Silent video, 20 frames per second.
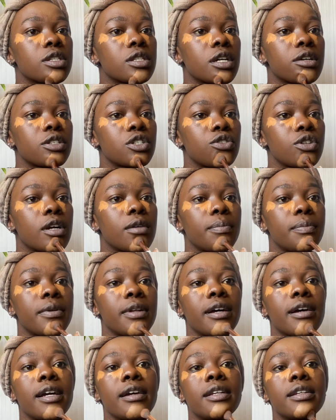that you
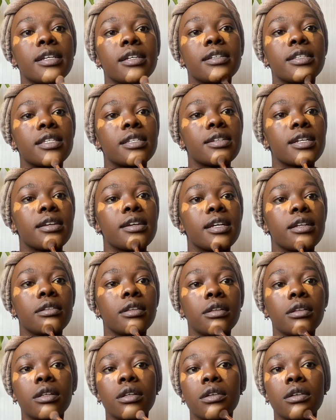applied it in.